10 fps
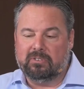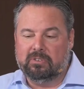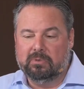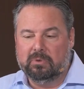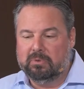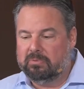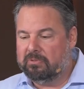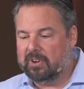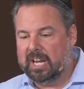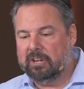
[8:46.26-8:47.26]
to
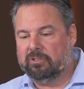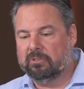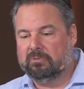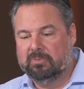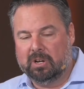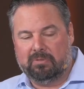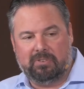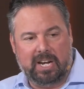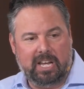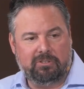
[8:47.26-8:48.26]
financials,
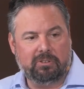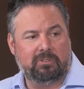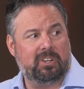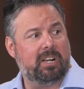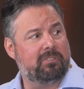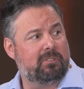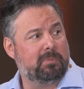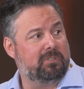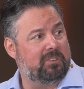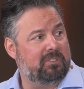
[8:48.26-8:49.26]
financials to
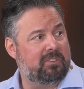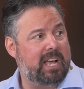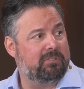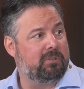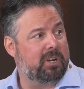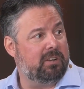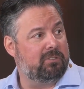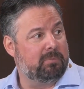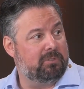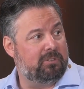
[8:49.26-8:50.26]
customer success or
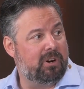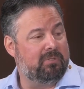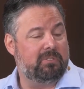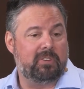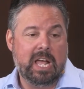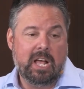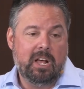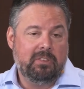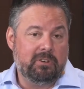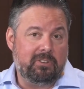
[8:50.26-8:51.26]
customer service,
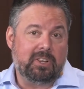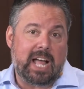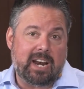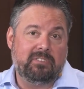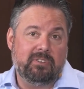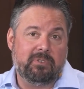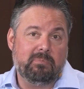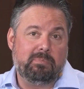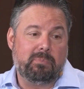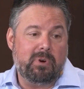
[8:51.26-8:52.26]
there's a lot of
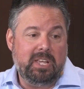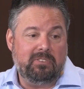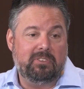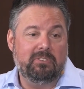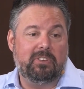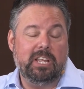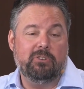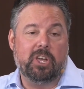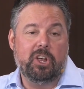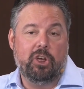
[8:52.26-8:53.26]
different places that
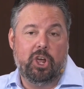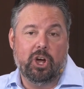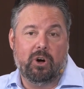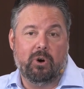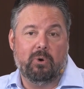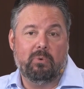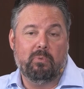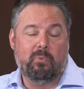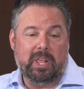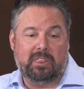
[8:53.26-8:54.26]
you can go
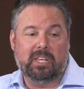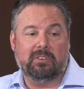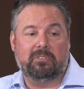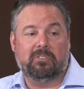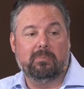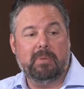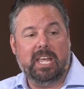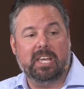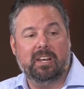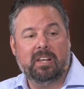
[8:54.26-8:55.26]
with this to
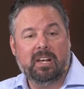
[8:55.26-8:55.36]
make it